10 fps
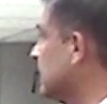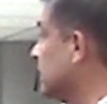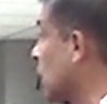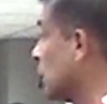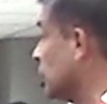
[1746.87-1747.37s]

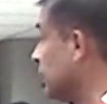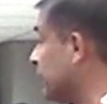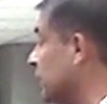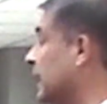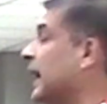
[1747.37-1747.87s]
Not only
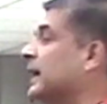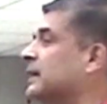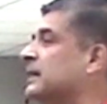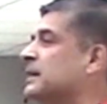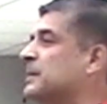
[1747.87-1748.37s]
for
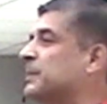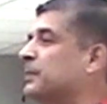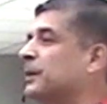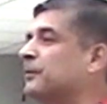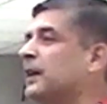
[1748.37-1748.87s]
that,
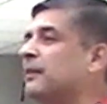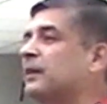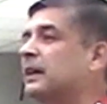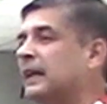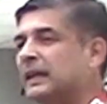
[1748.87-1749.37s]
but we have
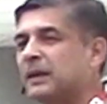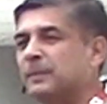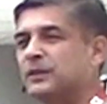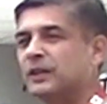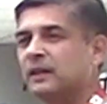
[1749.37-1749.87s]
a greater
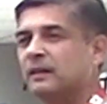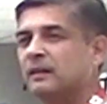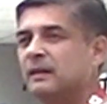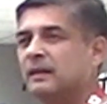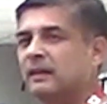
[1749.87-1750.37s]
mission
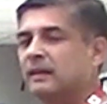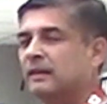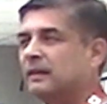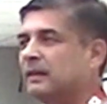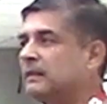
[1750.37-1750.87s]

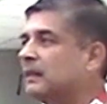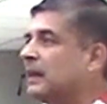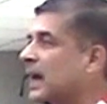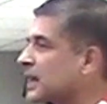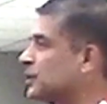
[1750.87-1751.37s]
in the
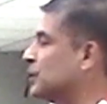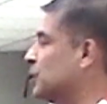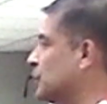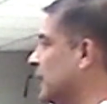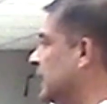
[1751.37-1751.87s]
larger
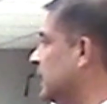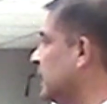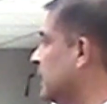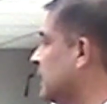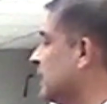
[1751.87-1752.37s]
society,